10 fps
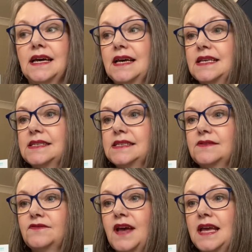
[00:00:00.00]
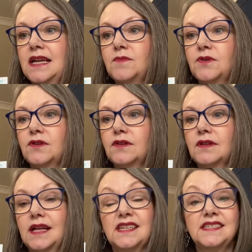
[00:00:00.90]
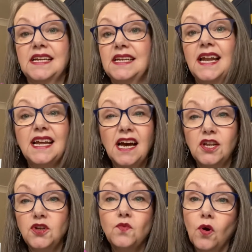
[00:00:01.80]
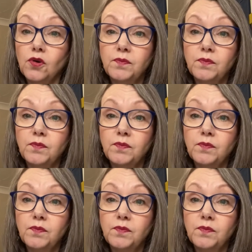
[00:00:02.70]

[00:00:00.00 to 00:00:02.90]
it's available, as I said, in any colour you want,